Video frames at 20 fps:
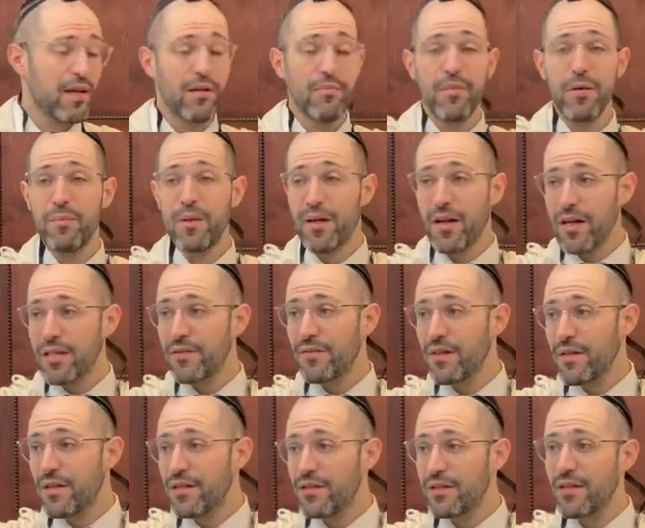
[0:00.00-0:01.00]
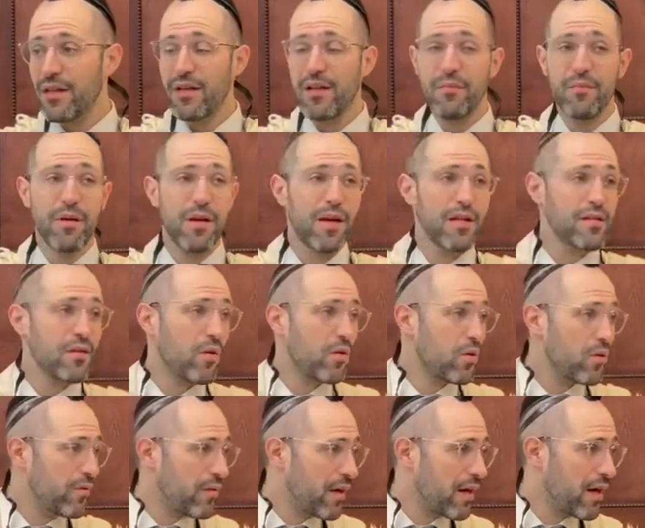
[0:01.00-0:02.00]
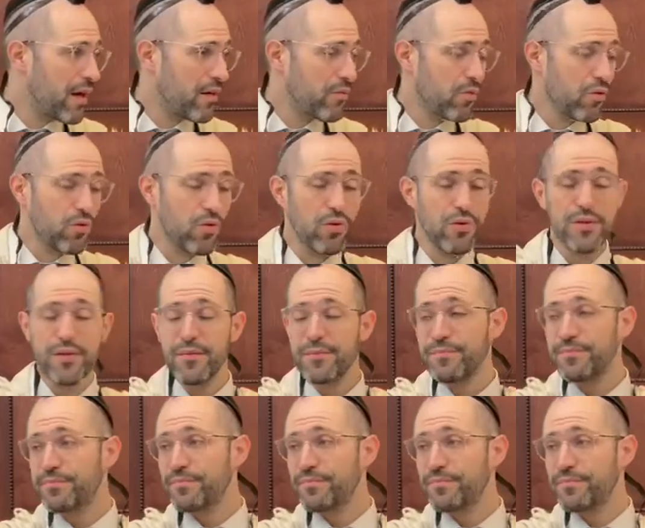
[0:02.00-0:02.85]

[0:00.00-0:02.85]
But because of this, Maran Zichrono Livracha rules